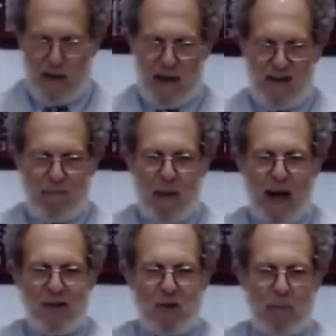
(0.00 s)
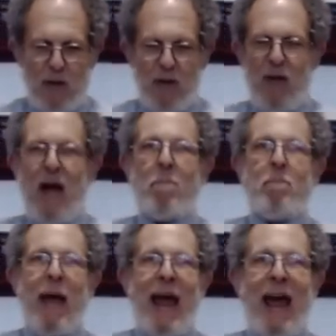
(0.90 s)
if possible, a
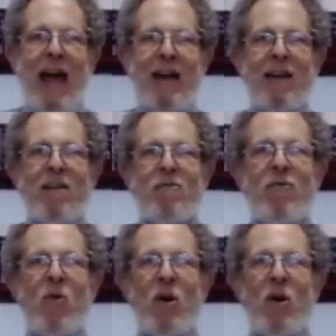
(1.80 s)
bag for